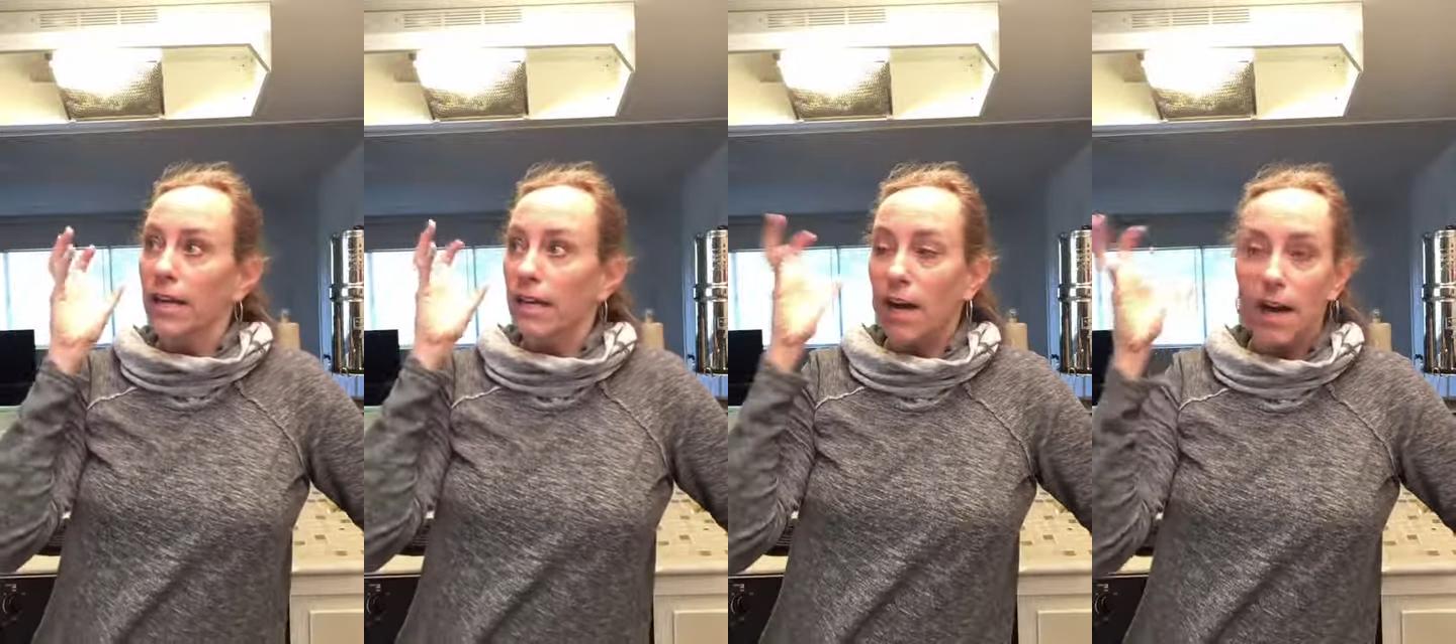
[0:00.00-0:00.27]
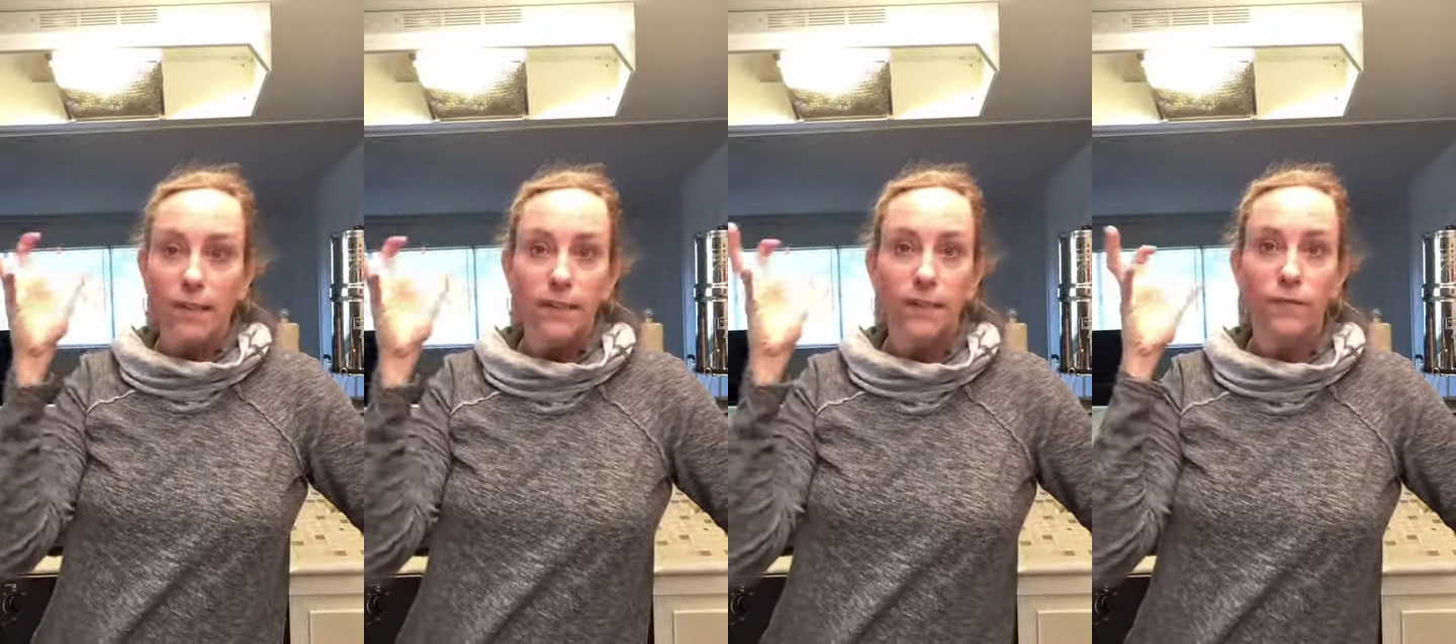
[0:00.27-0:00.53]

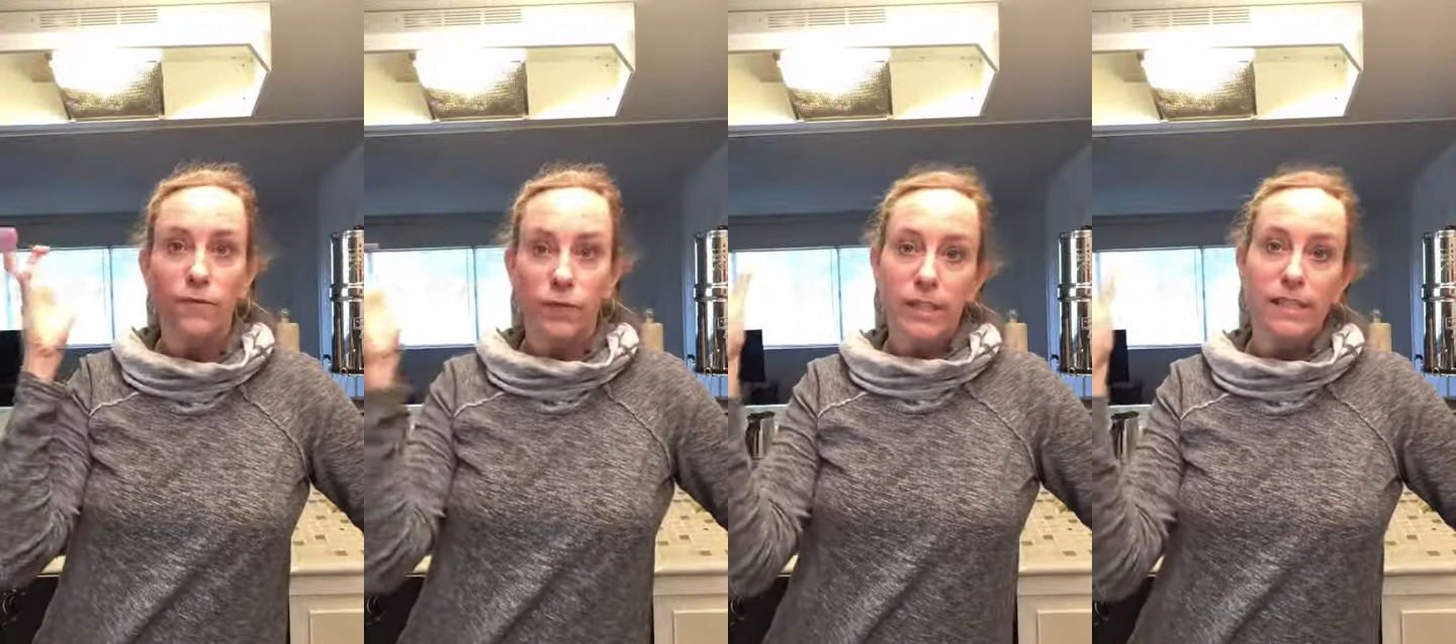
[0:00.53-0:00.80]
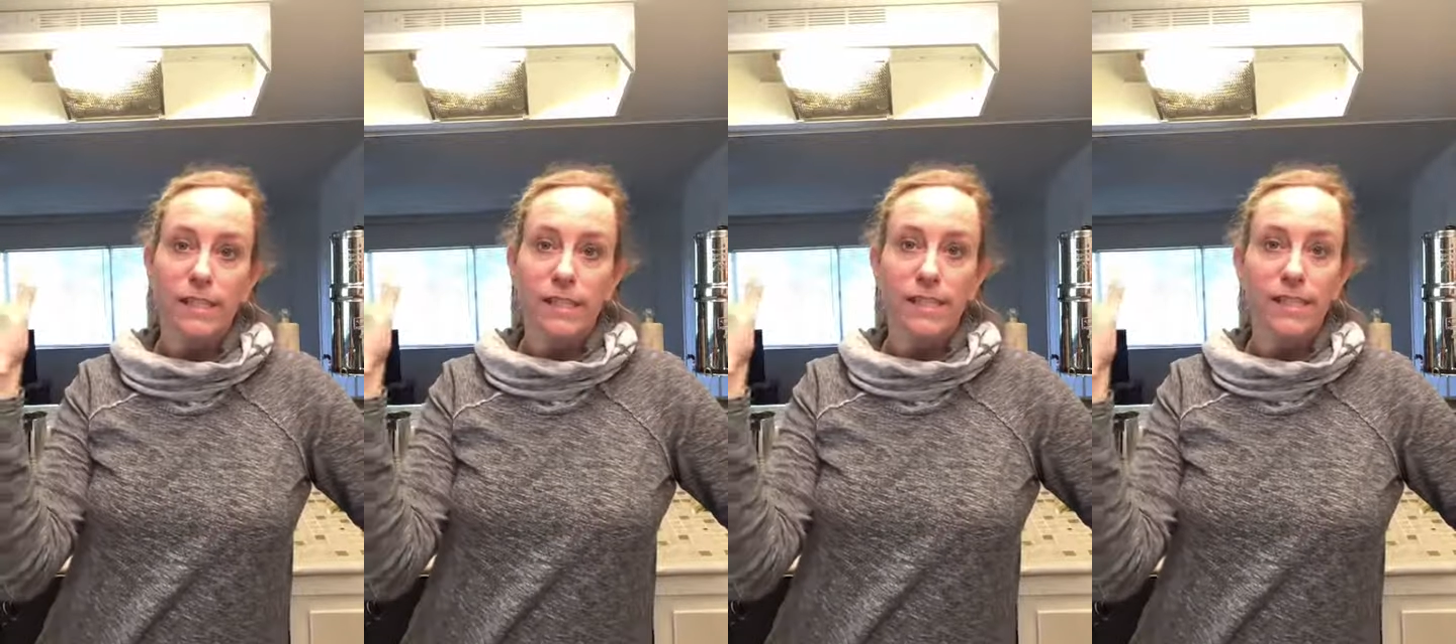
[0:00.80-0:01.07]
cognitive
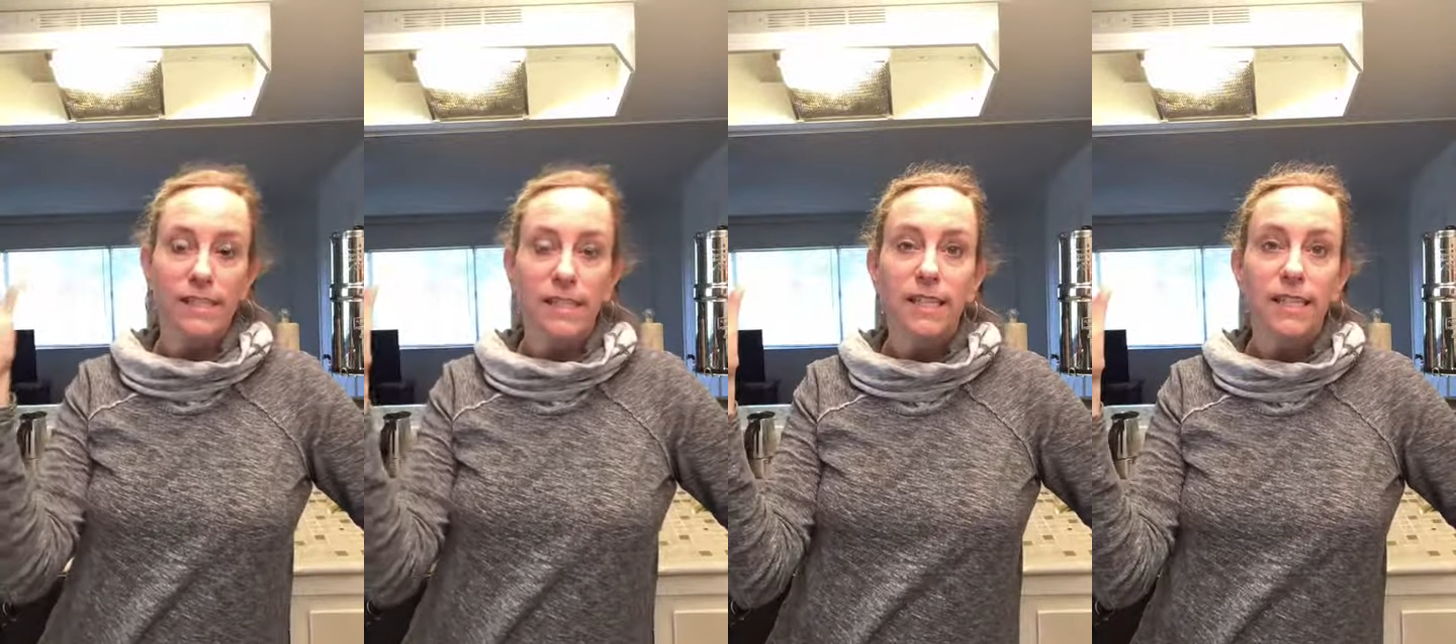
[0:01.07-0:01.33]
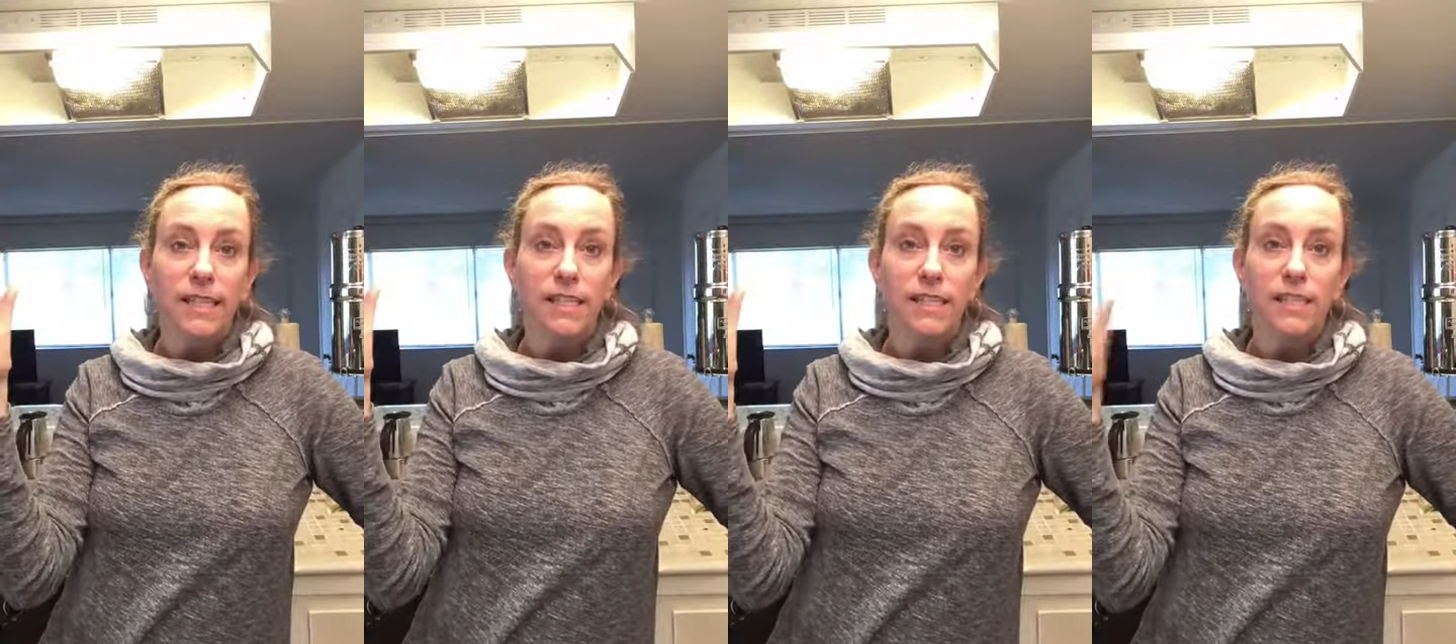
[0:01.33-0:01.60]
reasoning
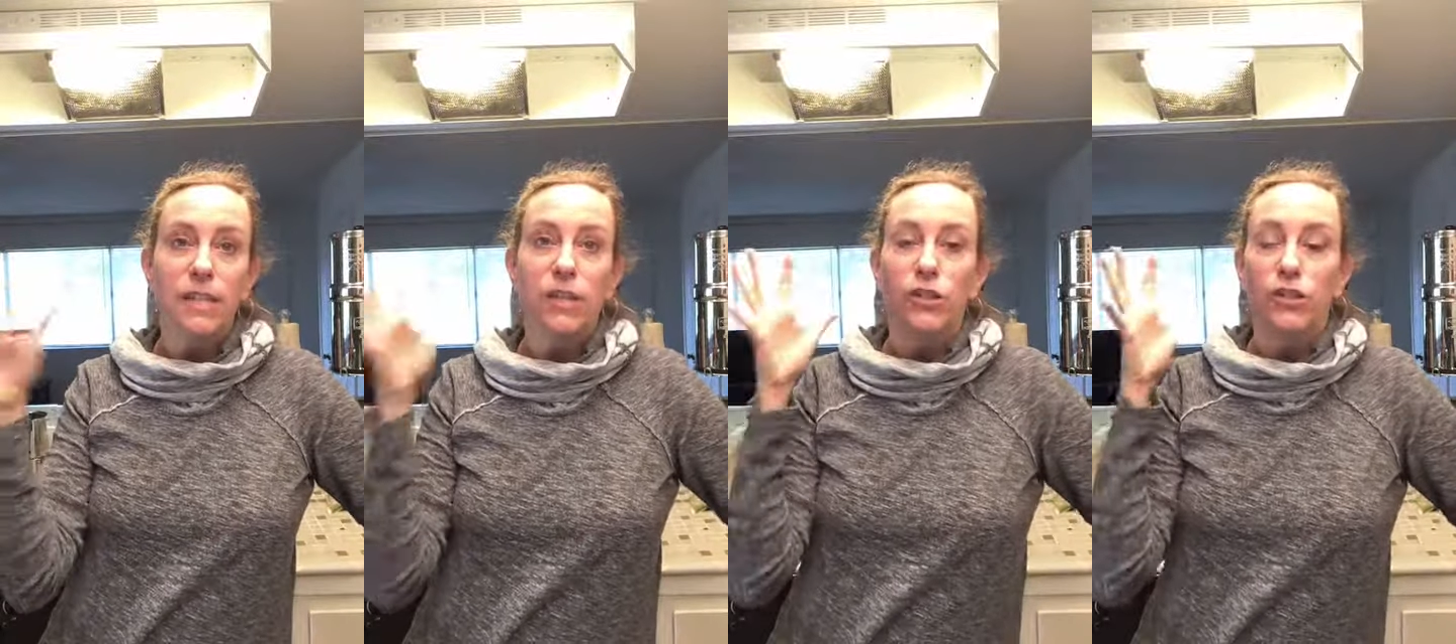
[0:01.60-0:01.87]
skills